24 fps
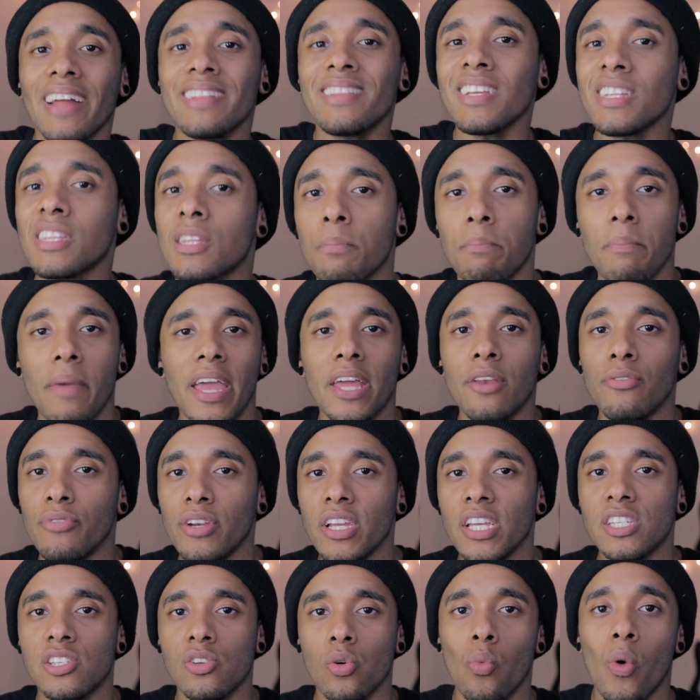I think the main
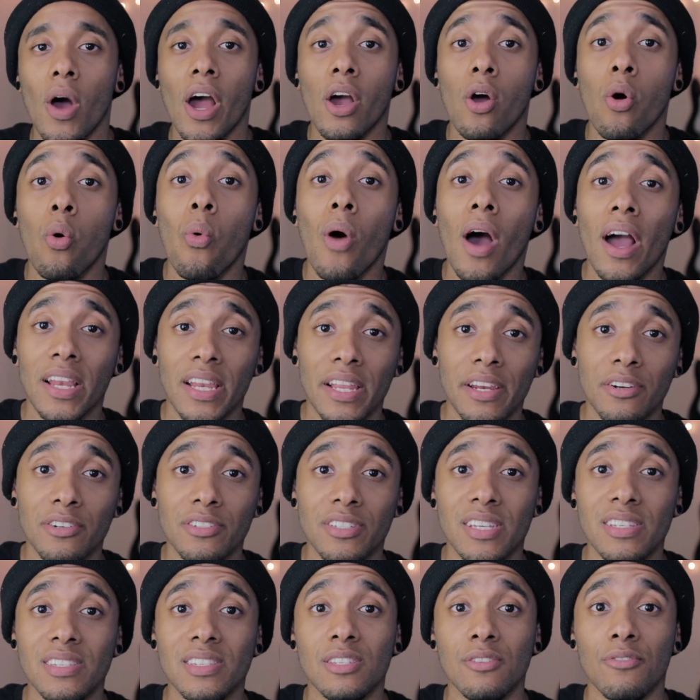reason why Kawhi Leonard
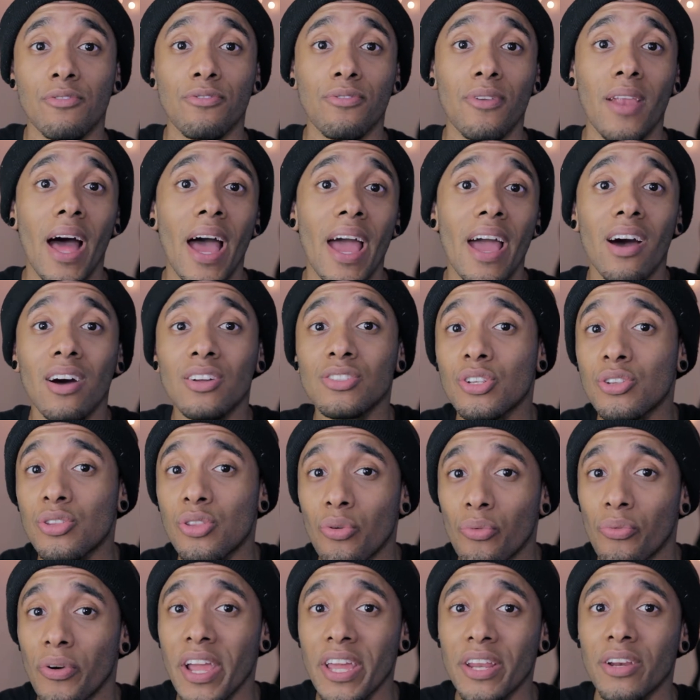tends to fly under
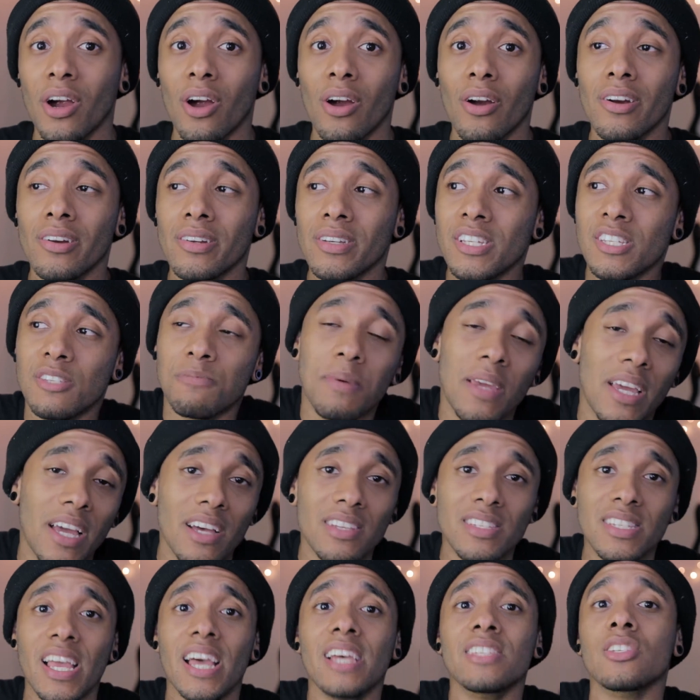the radar is
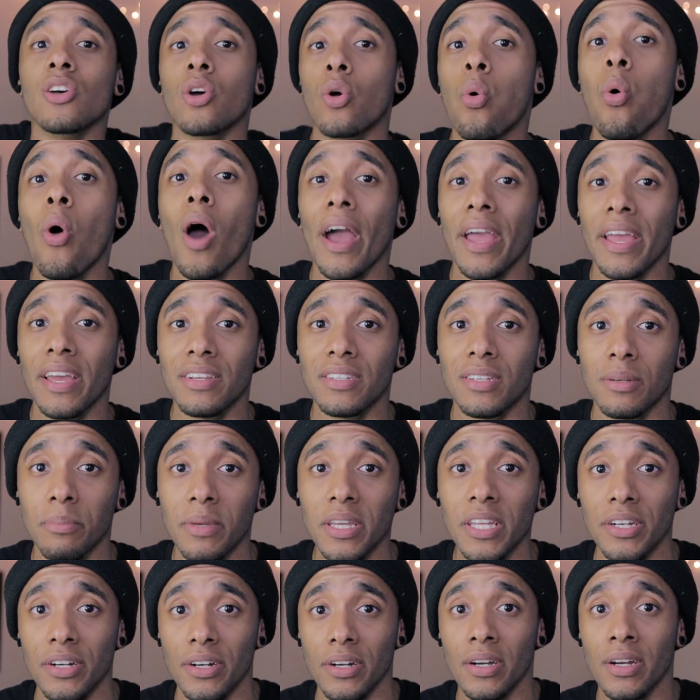because he has a quiet
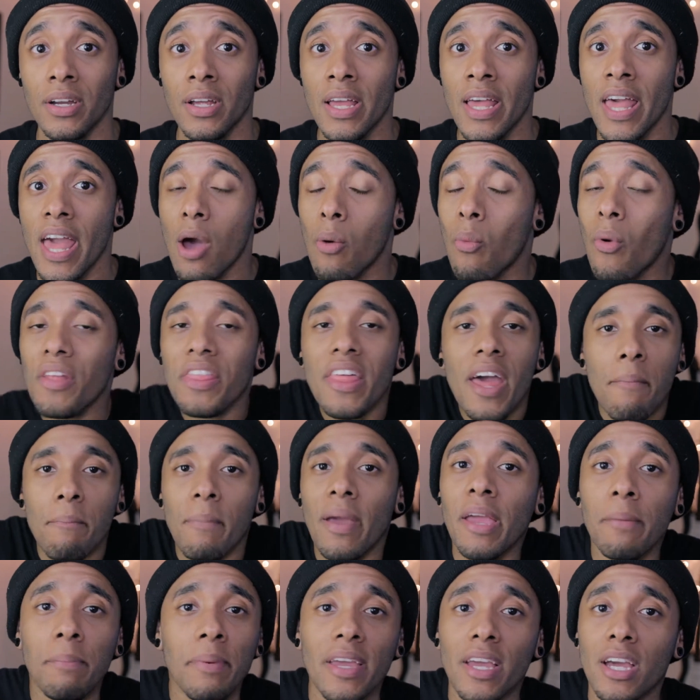demeanor. And while that
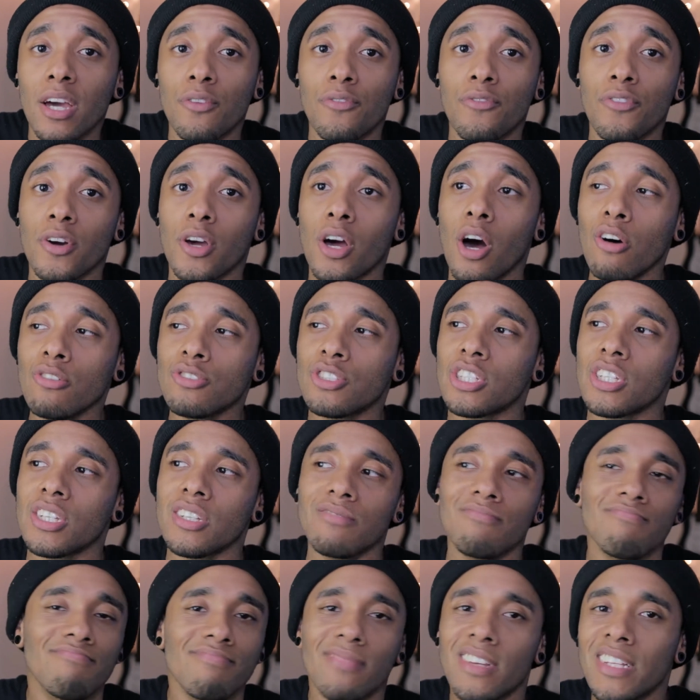may be good for
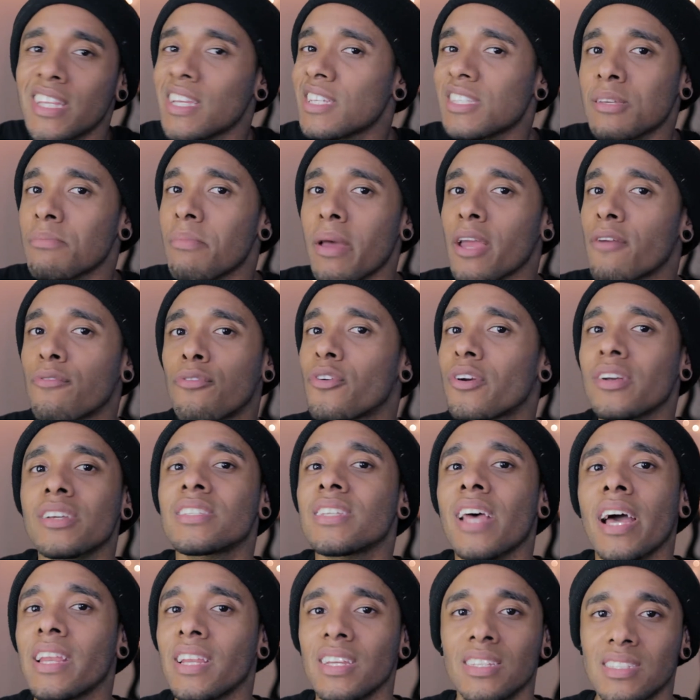coaching, it doesn't make for
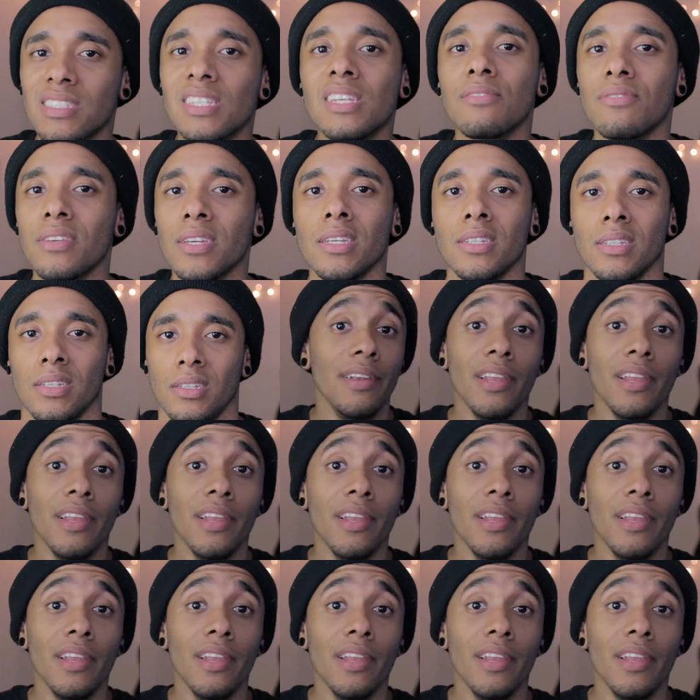exciting TV.